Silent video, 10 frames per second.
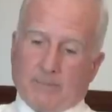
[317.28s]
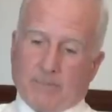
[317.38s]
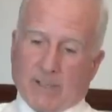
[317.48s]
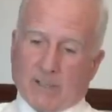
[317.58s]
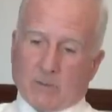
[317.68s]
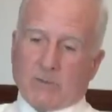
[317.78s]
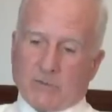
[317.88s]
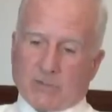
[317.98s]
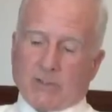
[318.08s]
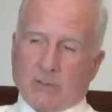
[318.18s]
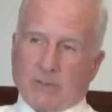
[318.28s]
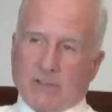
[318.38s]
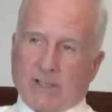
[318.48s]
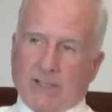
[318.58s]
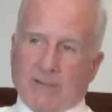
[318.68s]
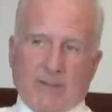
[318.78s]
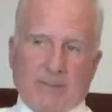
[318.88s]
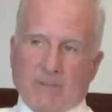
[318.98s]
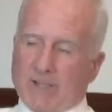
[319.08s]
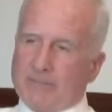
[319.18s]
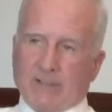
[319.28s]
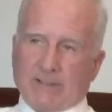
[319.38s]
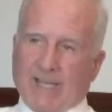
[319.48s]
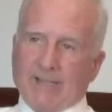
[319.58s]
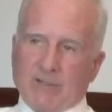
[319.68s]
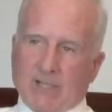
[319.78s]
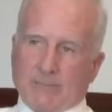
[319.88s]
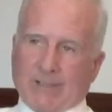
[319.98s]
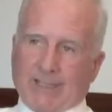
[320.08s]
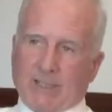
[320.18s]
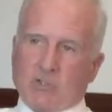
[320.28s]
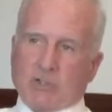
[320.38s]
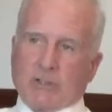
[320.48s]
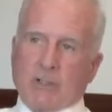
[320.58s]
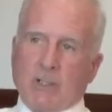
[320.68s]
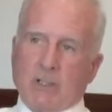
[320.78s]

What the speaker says: but also I felt a heavy obligation